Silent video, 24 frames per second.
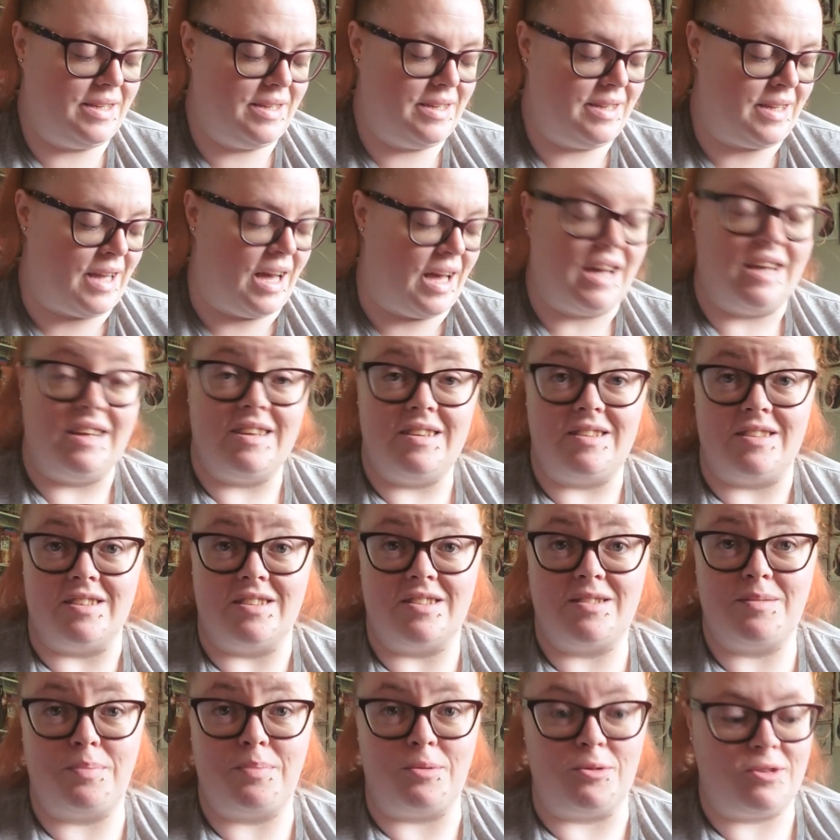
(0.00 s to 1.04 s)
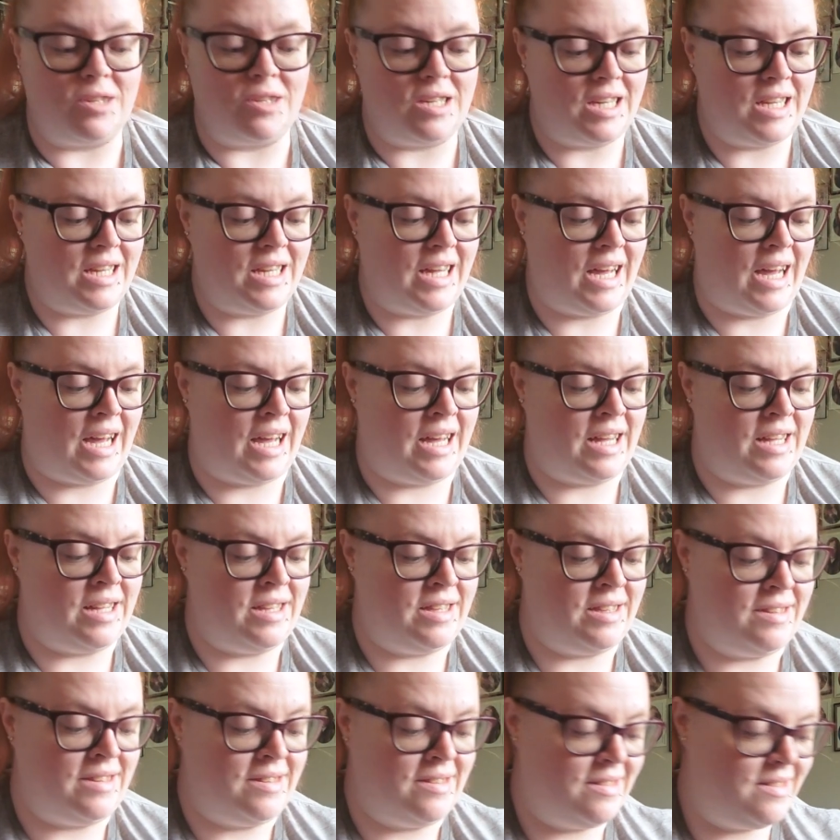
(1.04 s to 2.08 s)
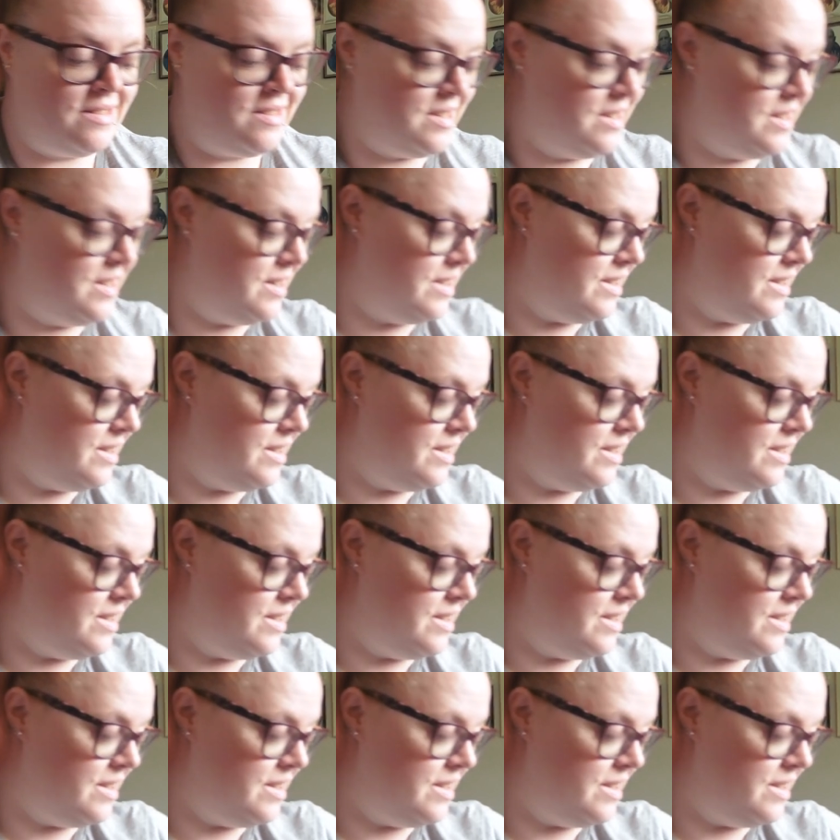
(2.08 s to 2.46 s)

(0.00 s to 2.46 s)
yeah, it's just spooky and